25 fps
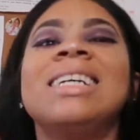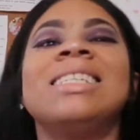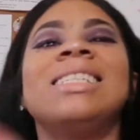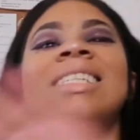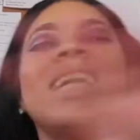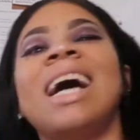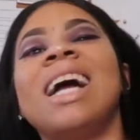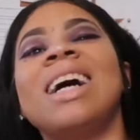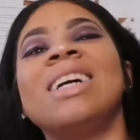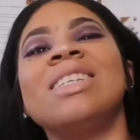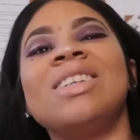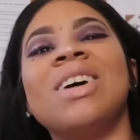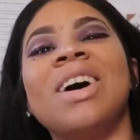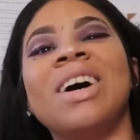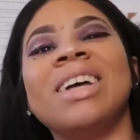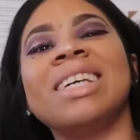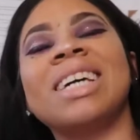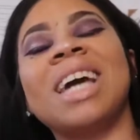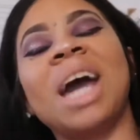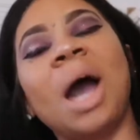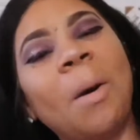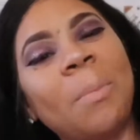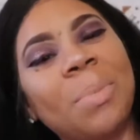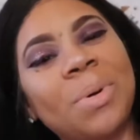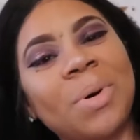Shout out to all the
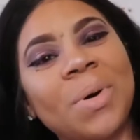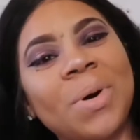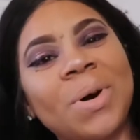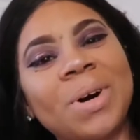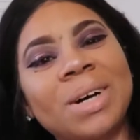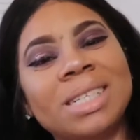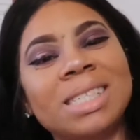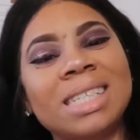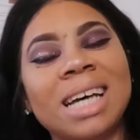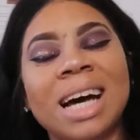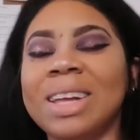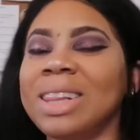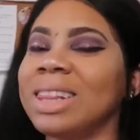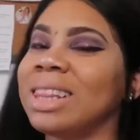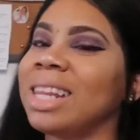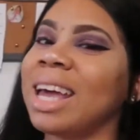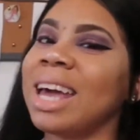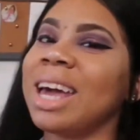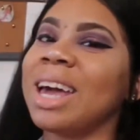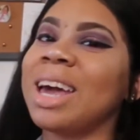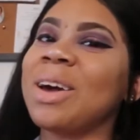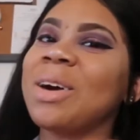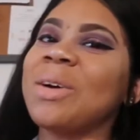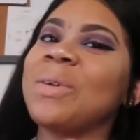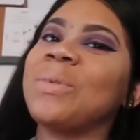Capricorns out
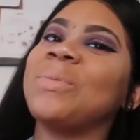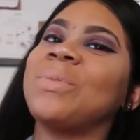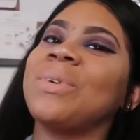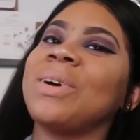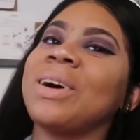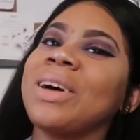there.